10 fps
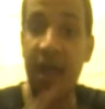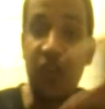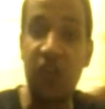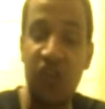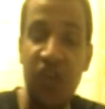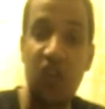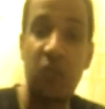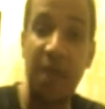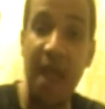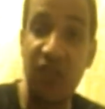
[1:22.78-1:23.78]
She
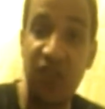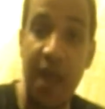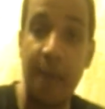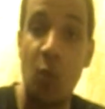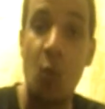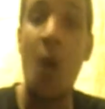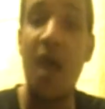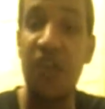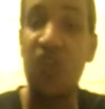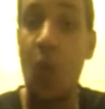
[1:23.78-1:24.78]
explains to them
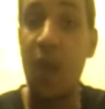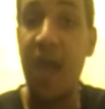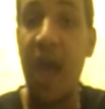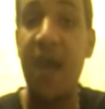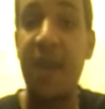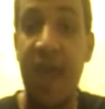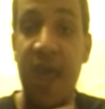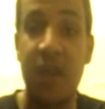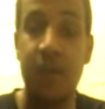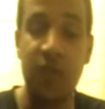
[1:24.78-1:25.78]
what is going on
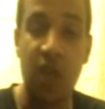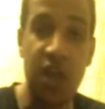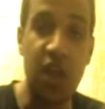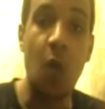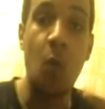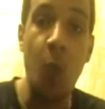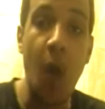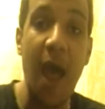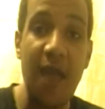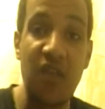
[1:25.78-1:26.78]
and, you know,
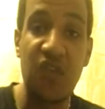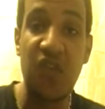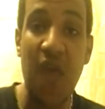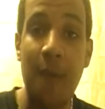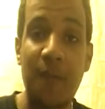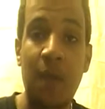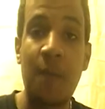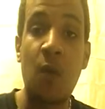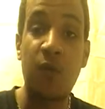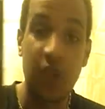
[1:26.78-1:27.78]
why this is
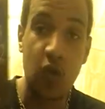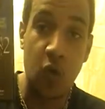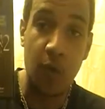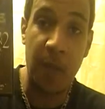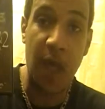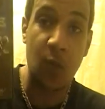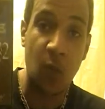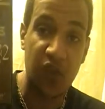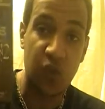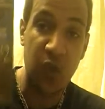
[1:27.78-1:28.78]
happening. But
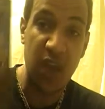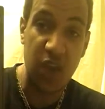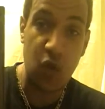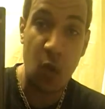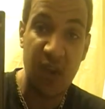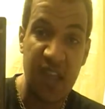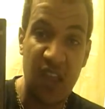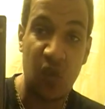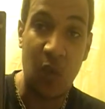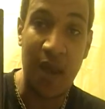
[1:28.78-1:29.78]
what's really cool with
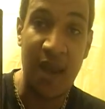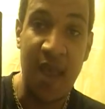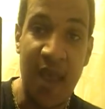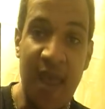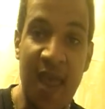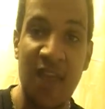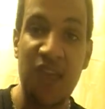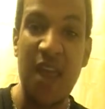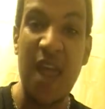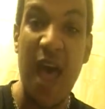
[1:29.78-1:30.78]
this one
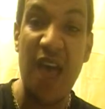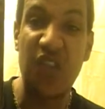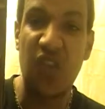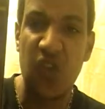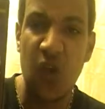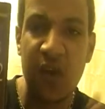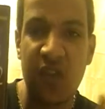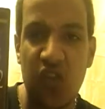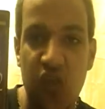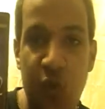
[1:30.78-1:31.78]
is it has a
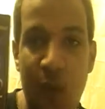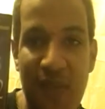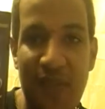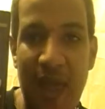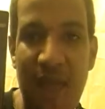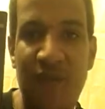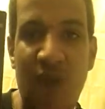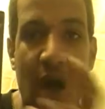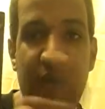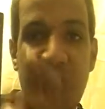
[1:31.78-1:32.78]
certain twist that
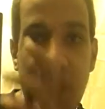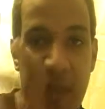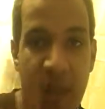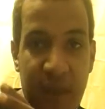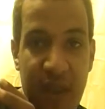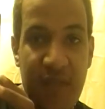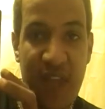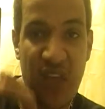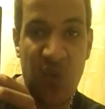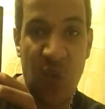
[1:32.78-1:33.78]
involves the people in
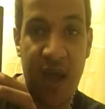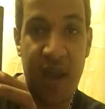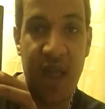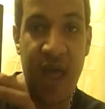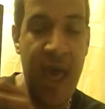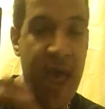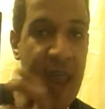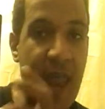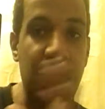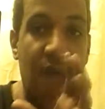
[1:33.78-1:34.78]
this one,
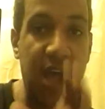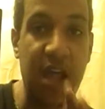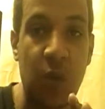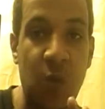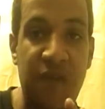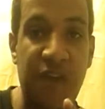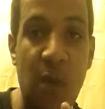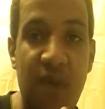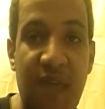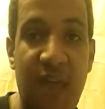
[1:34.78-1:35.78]
and I'm not going to
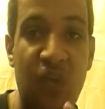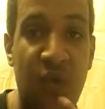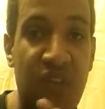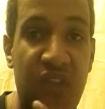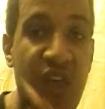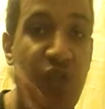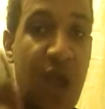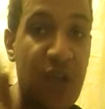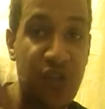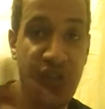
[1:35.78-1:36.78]
reveal what that twist is. You
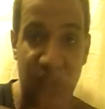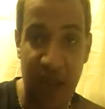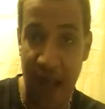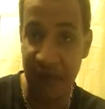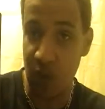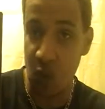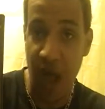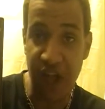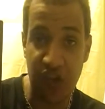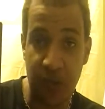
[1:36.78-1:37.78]
guys are just going to have to
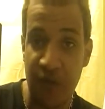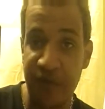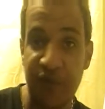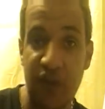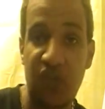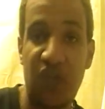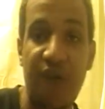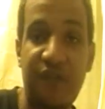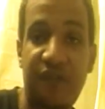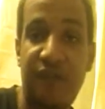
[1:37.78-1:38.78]
watch the movie for
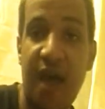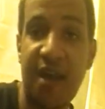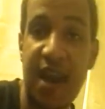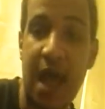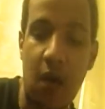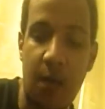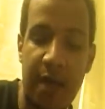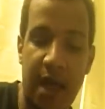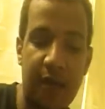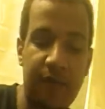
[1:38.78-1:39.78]
yourself and find it out.
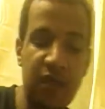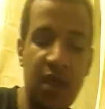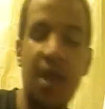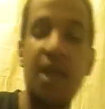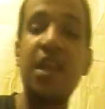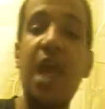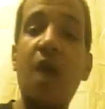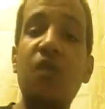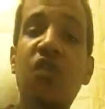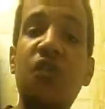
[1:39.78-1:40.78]
But
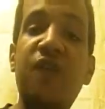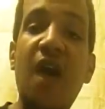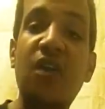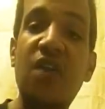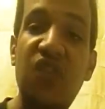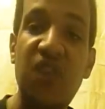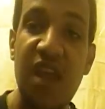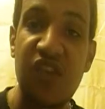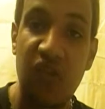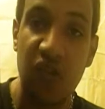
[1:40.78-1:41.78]
now to Final
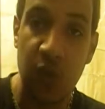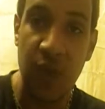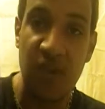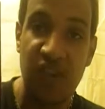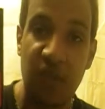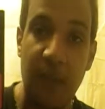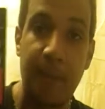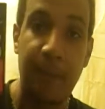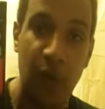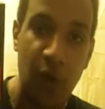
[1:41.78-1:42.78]
Destination 3, which is
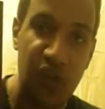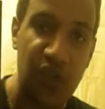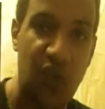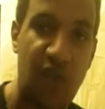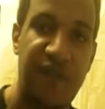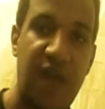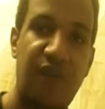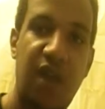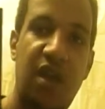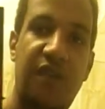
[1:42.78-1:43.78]
my personal
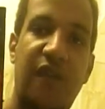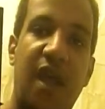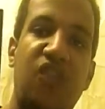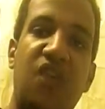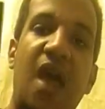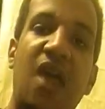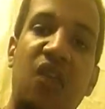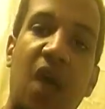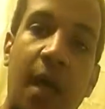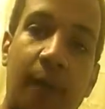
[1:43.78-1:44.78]
favorite in the
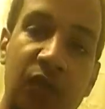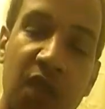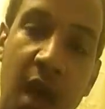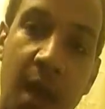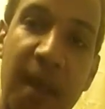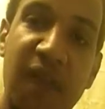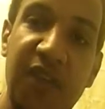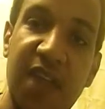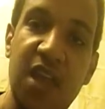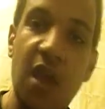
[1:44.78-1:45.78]
franchise.
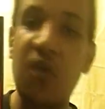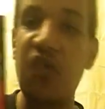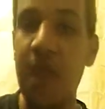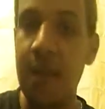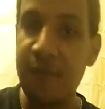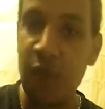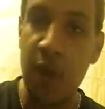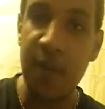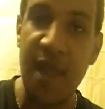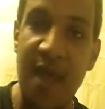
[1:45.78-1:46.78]
Basically, you know, same
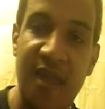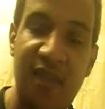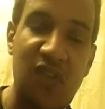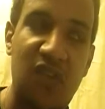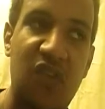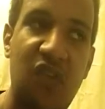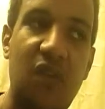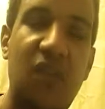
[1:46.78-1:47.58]
formula. It's